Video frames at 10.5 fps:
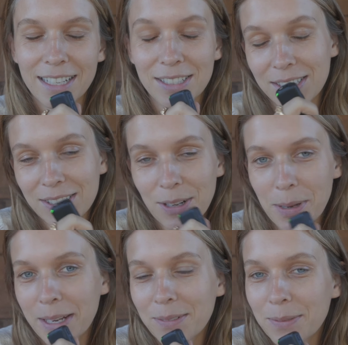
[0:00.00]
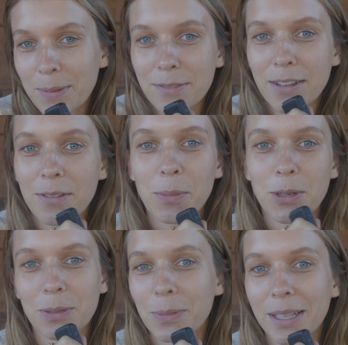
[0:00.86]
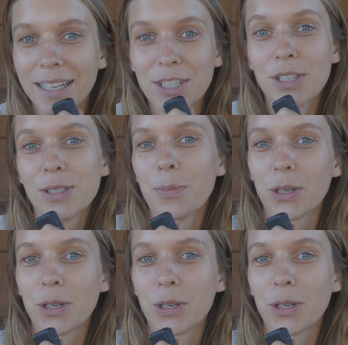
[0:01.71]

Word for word: It's not my my favorite person, but like she's a